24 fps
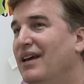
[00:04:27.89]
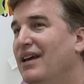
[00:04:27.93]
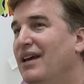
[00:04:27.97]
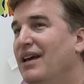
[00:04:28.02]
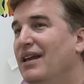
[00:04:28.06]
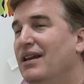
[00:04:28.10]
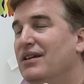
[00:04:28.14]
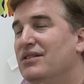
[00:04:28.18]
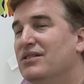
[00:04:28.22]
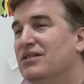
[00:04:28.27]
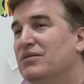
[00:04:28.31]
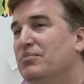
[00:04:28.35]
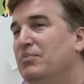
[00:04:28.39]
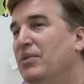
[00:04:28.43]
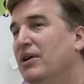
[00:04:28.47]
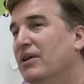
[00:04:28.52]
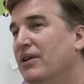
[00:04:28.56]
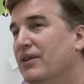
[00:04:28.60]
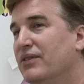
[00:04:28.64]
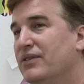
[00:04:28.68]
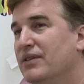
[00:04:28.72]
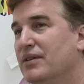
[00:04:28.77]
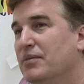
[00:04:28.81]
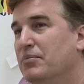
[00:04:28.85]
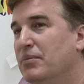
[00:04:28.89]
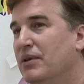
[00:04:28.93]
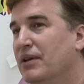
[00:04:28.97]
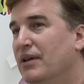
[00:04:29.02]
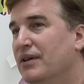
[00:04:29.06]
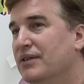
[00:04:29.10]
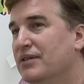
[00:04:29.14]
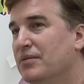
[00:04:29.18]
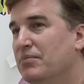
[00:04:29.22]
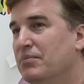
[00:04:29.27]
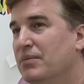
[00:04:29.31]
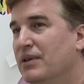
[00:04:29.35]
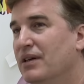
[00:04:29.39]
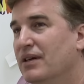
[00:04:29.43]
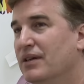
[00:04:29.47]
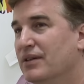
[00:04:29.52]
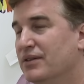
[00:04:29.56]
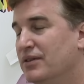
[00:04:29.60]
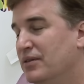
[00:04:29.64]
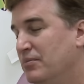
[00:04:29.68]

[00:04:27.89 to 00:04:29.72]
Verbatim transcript: And it just builds and it builds and builds.